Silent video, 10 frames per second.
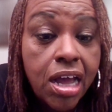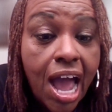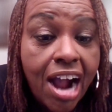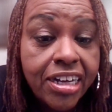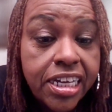
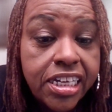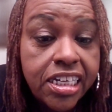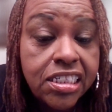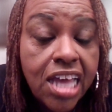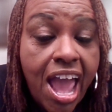Our
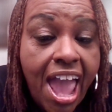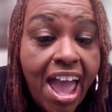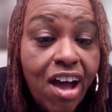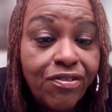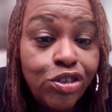kids
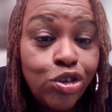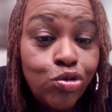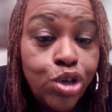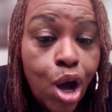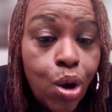have to
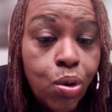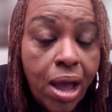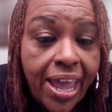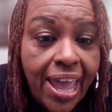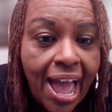know
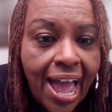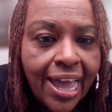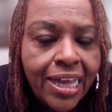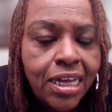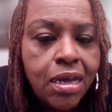
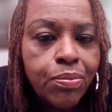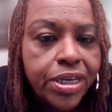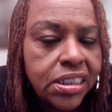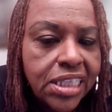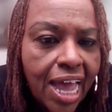AI, but
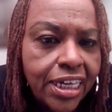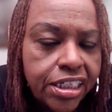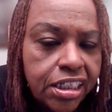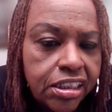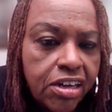it's not
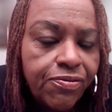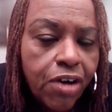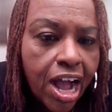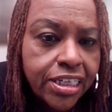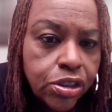good enough for
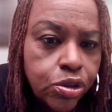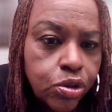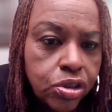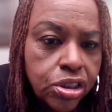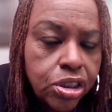our
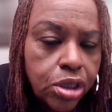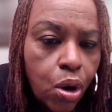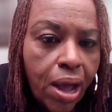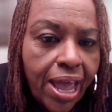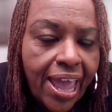students to
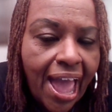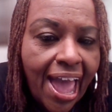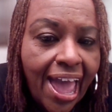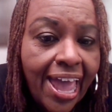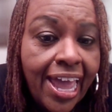know
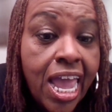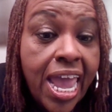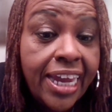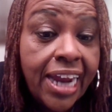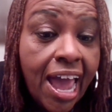AI
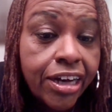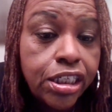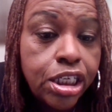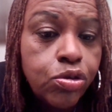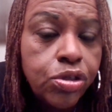and how to
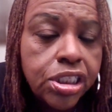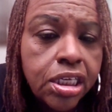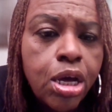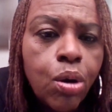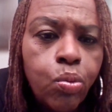use it.
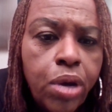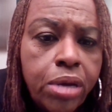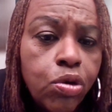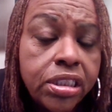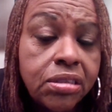We
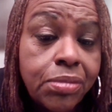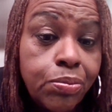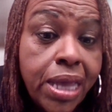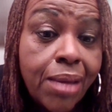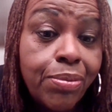want them to
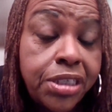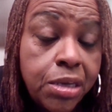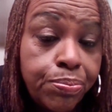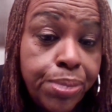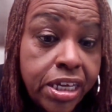be able to
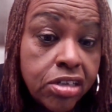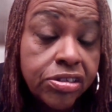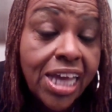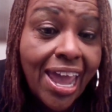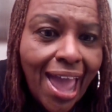
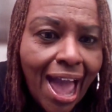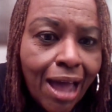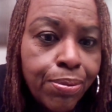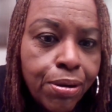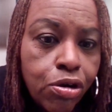build AI
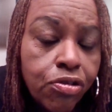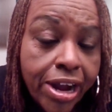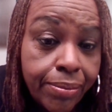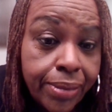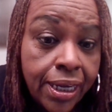
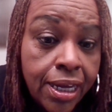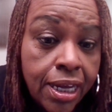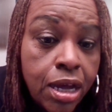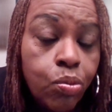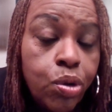programming.
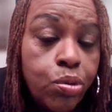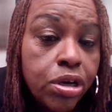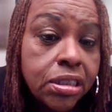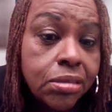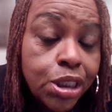We
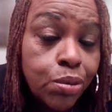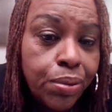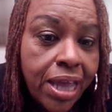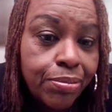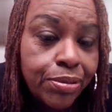want them to
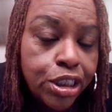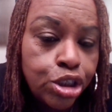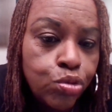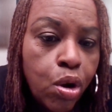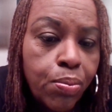be able to
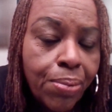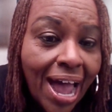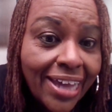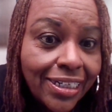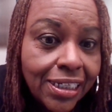do
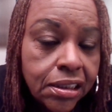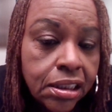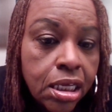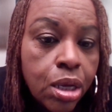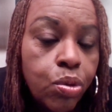robotics.
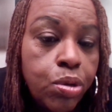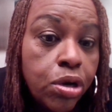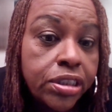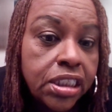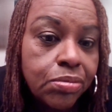We
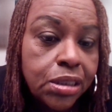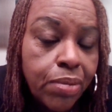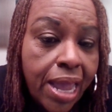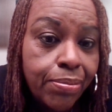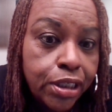want them to be
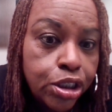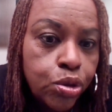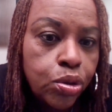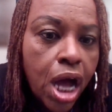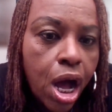able to
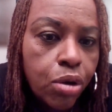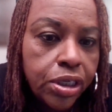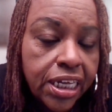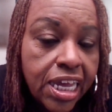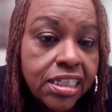do
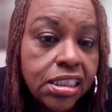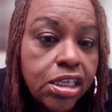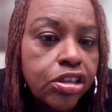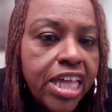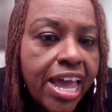coding. And
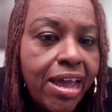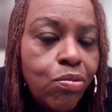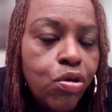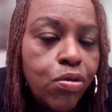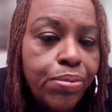so they
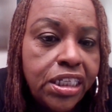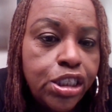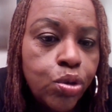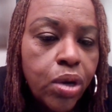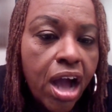will be
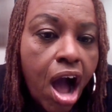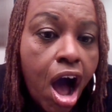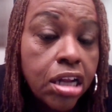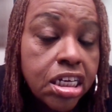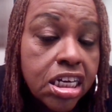doing
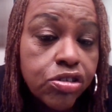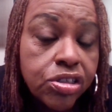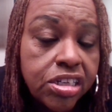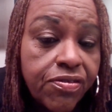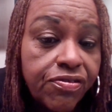all of those
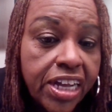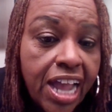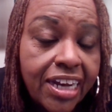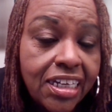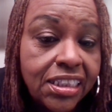different
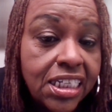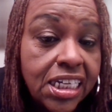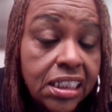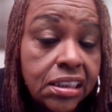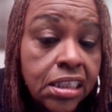kind of
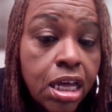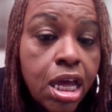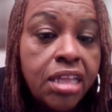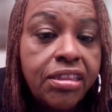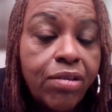things.
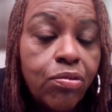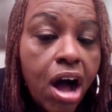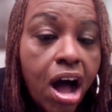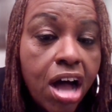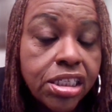They will
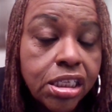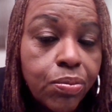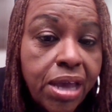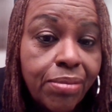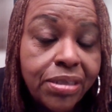also
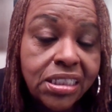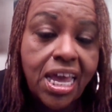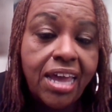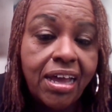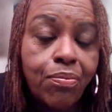be able to
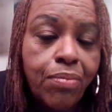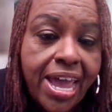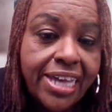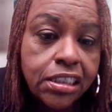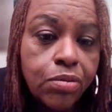take a
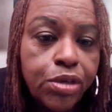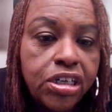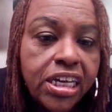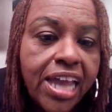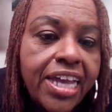mass
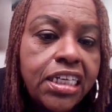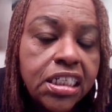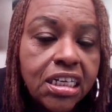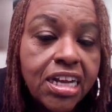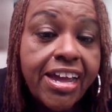
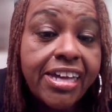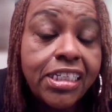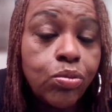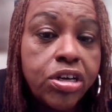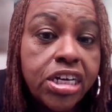communication
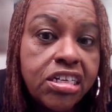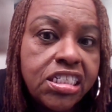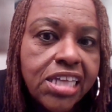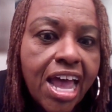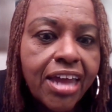class where they're
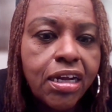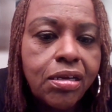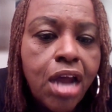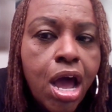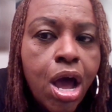
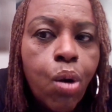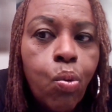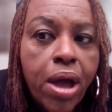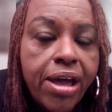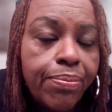designing
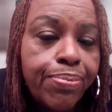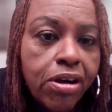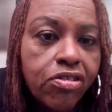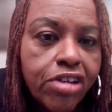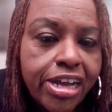web
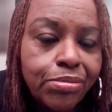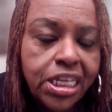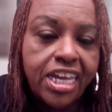programs.